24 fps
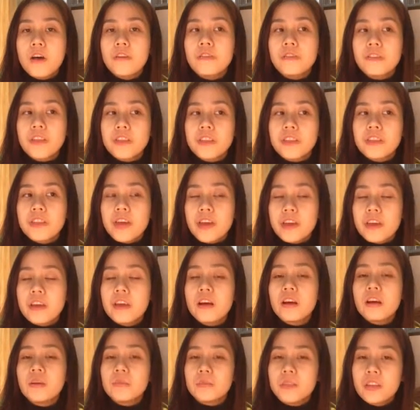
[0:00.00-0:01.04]
on the
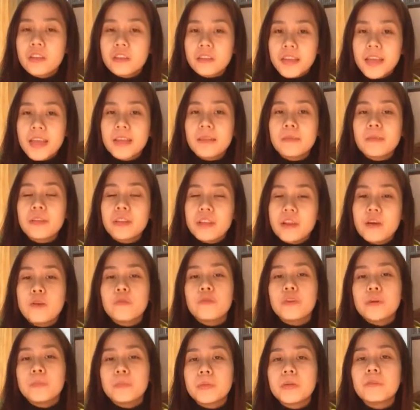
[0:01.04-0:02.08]
Day of the Dead,
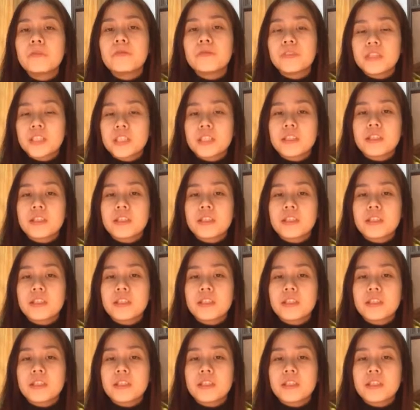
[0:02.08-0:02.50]
November 1st.